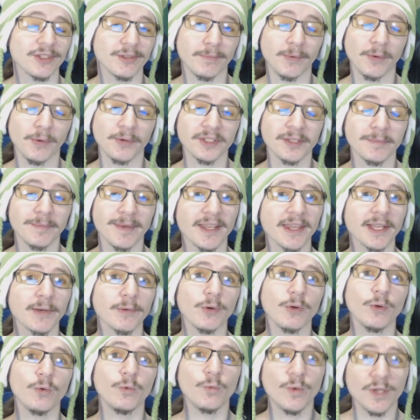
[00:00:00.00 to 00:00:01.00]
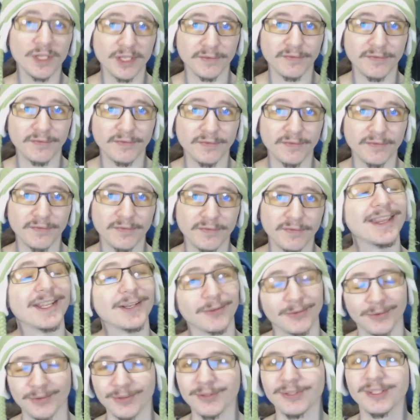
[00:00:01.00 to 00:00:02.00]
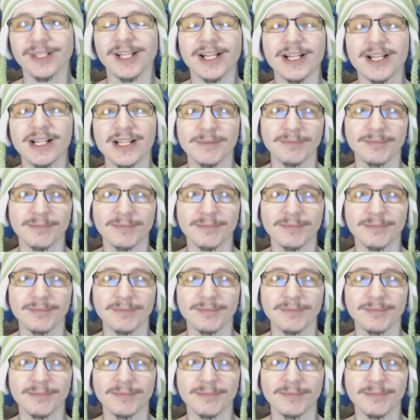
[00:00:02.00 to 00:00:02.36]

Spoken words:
supporting me, and they're all wonderful, and they're all